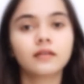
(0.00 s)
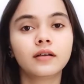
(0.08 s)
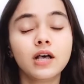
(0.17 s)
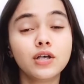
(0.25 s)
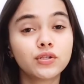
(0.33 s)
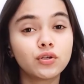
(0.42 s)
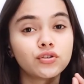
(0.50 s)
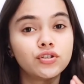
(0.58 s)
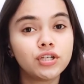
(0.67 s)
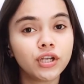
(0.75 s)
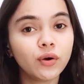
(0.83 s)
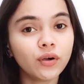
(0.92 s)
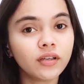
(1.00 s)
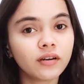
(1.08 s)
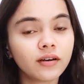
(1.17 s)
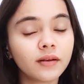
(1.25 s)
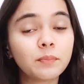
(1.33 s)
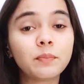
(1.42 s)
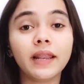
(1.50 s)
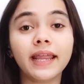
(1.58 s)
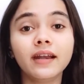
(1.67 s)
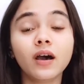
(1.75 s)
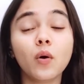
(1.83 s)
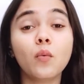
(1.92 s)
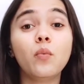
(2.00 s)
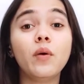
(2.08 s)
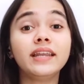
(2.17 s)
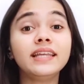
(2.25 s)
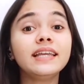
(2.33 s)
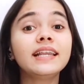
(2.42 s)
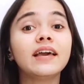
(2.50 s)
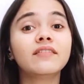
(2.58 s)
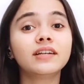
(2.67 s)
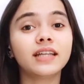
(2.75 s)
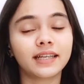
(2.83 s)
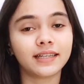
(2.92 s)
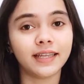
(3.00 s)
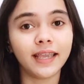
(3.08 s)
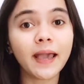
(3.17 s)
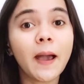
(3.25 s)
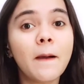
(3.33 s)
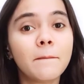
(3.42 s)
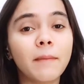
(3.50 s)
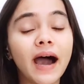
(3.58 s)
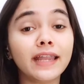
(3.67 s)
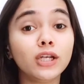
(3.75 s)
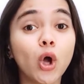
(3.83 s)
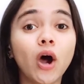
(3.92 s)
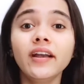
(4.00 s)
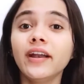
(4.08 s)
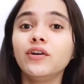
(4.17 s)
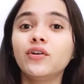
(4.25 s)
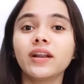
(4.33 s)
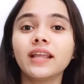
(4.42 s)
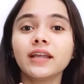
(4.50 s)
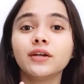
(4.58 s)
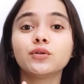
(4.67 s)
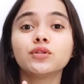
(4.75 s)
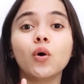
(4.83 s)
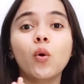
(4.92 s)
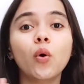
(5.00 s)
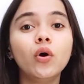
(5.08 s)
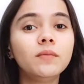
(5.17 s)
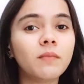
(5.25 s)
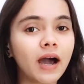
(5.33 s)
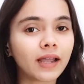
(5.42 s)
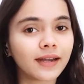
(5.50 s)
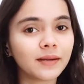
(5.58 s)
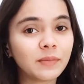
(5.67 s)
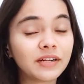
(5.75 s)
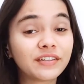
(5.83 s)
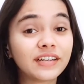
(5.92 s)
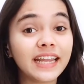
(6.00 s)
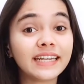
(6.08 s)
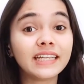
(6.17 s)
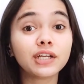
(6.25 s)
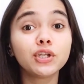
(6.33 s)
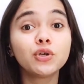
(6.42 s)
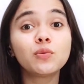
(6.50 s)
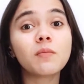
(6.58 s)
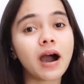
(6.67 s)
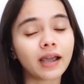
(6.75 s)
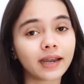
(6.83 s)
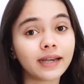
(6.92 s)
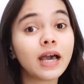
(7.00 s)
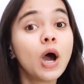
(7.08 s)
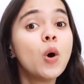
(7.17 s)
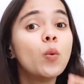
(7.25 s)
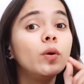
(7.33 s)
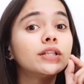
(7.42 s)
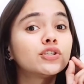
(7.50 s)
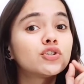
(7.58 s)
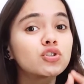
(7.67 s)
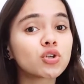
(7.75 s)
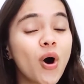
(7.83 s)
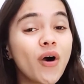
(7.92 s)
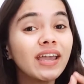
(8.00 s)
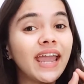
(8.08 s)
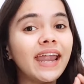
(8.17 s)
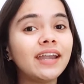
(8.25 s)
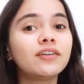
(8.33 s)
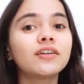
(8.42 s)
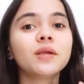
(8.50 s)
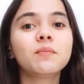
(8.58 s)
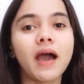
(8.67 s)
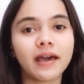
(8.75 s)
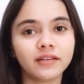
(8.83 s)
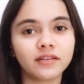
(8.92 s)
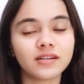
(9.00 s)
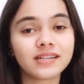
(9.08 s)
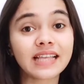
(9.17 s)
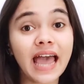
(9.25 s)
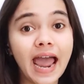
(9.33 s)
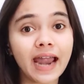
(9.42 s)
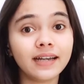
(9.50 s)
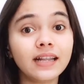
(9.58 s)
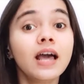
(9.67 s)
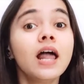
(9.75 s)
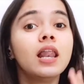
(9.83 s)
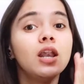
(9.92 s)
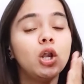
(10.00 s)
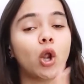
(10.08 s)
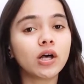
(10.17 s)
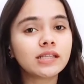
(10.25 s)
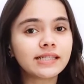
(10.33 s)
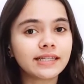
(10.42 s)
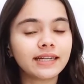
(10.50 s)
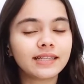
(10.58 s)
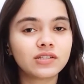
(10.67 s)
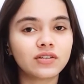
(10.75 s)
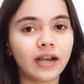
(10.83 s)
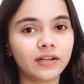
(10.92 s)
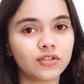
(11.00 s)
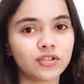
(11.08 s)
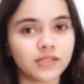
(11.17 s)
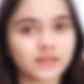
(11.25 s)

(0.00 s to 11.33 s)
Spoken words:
So Jio here played a very clever technique by not entering into the old market but creating a new market with strong entry barriers and loss leading strategies.